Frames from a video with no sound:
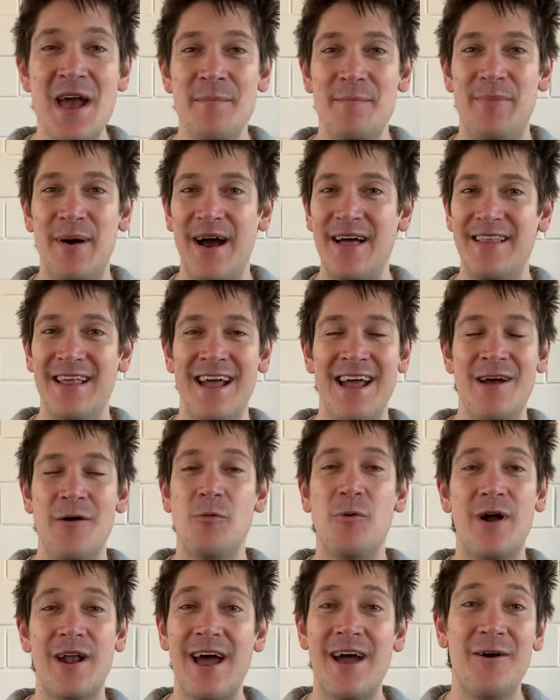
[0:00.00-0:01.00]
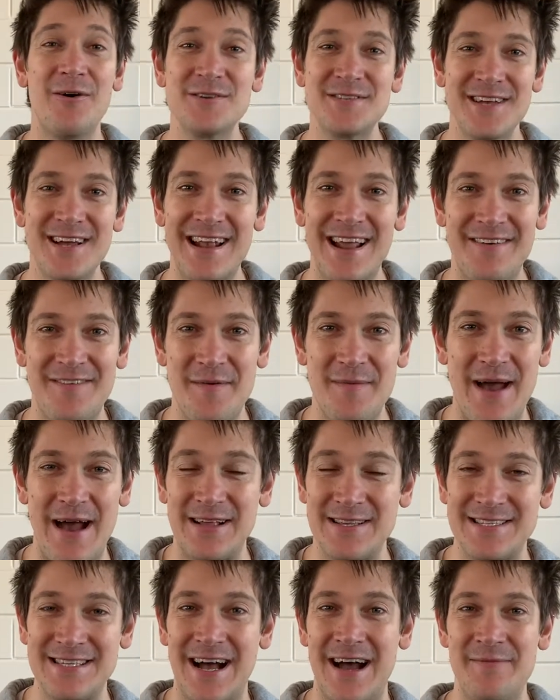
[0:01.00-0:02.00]
But what I also love about
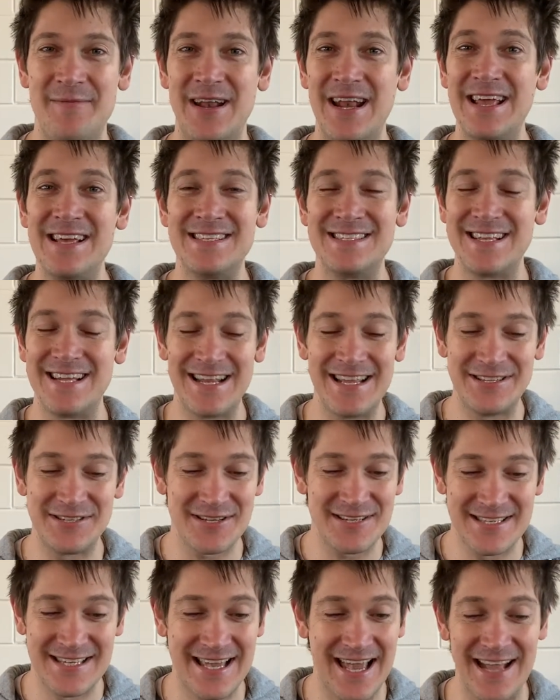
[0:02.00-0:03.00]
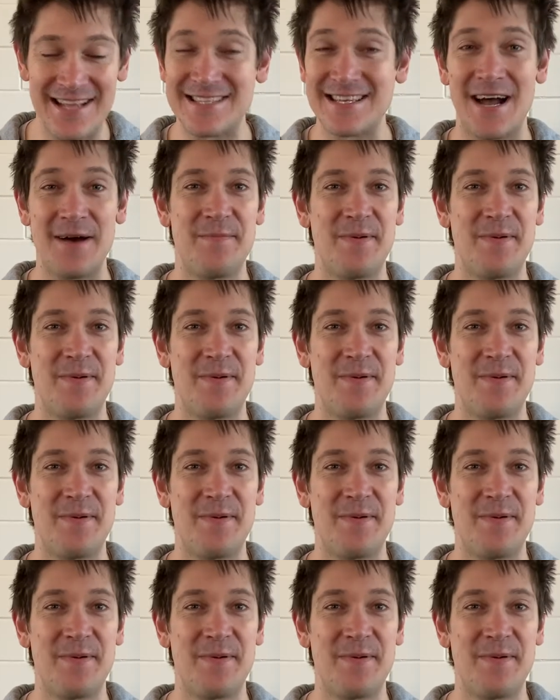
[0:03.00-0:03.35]
Simon is that he just gets up